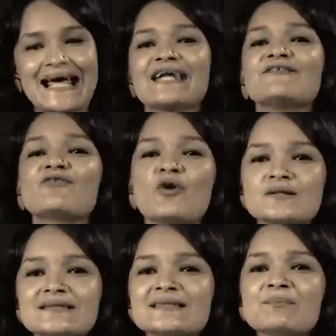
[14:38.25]
And of
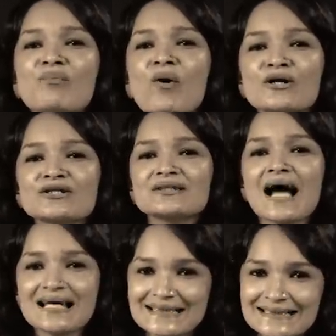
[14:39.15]
course, support
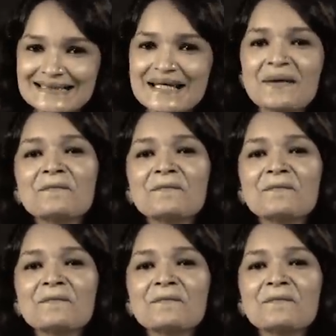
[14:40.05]
us.